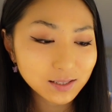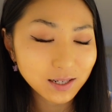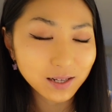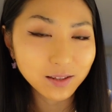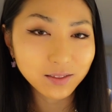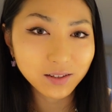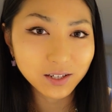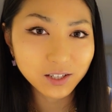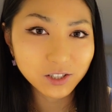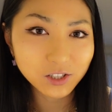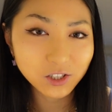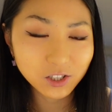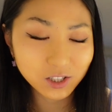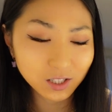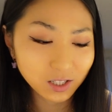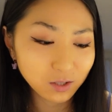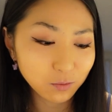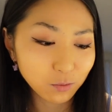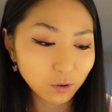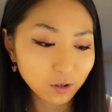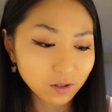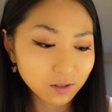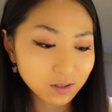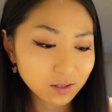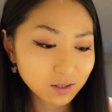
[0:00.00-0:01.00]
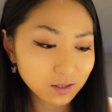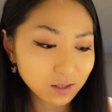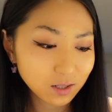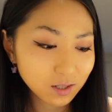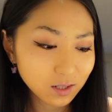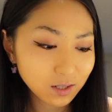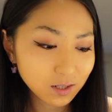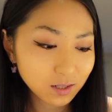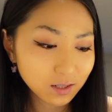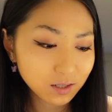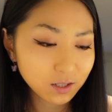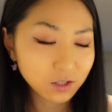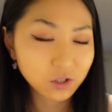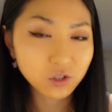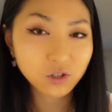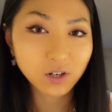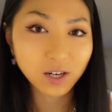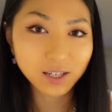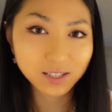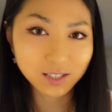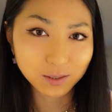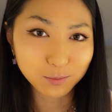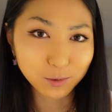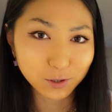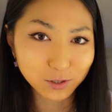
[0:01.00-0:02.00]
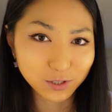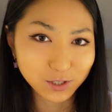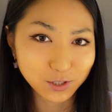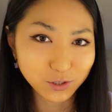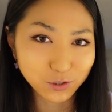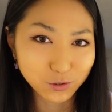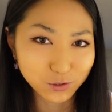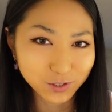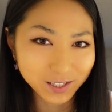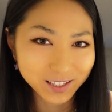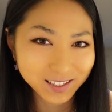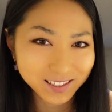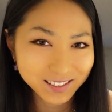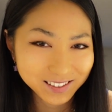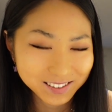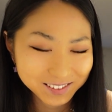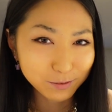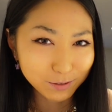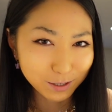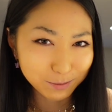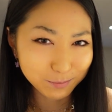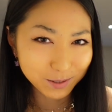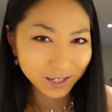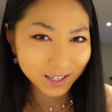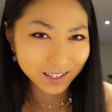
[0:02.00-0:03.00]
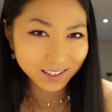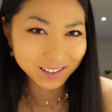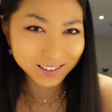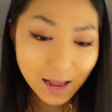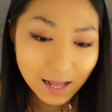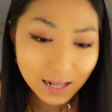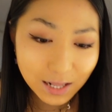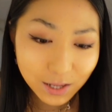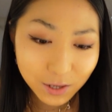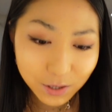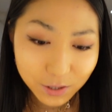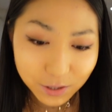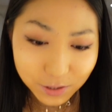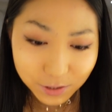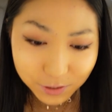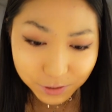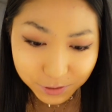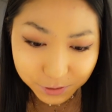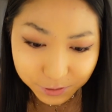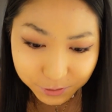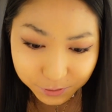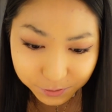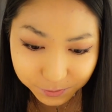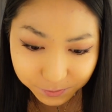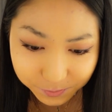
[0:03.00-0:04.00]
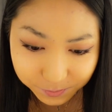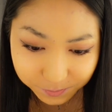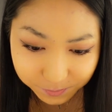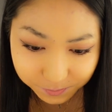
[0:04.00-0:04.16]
I think she wants to try some OxyShred. Be right back. Hello.